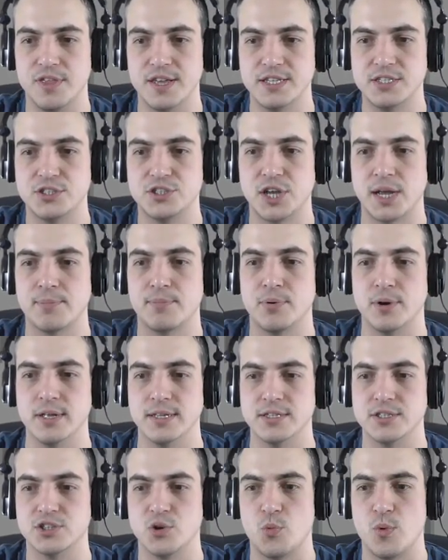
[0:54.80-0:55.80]
this
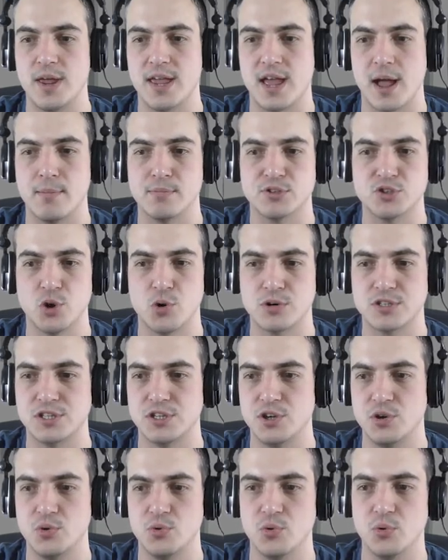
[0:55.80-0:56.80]
checkpoint, so we come talk to
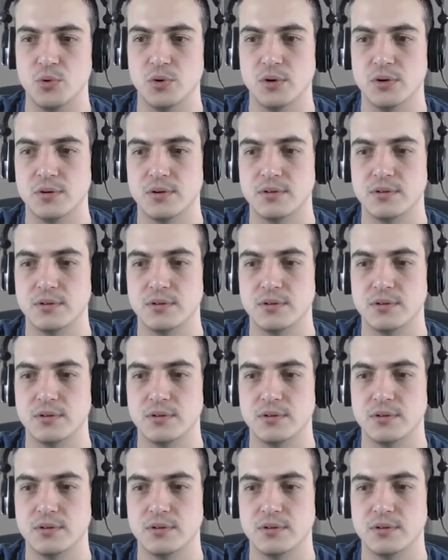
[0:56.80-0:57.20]
you.